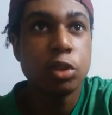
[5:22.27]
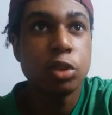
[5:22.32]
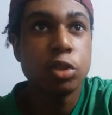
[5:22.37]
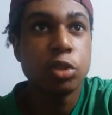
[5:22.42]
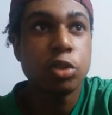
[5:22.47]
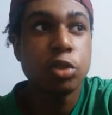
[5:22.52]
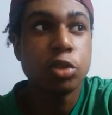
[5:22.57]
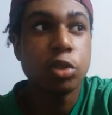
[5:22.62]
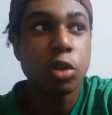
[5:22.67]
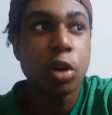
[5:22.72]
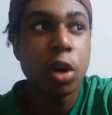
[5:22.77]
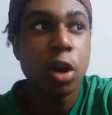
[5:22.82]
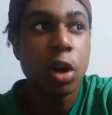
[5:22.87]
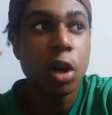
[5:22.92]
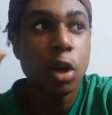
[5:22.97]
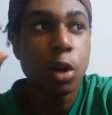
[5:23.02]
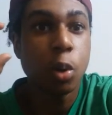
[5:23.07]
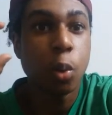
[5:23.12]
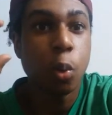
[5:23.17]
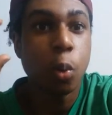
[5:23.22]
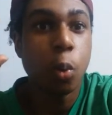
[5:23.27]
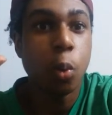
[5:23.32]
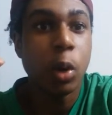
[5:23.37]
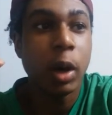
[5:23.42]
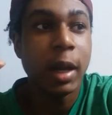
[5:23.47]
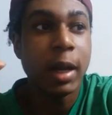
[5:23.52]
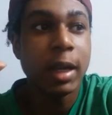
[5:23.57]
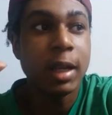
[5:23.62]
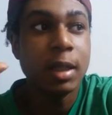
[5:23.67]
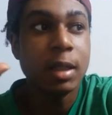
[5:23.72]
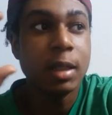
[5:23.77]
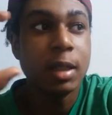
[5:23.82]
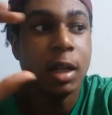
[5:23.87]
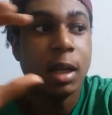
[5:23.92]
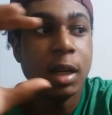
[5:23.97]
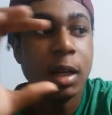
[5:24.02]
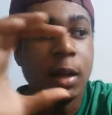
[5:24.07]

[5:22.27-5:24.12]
strong white,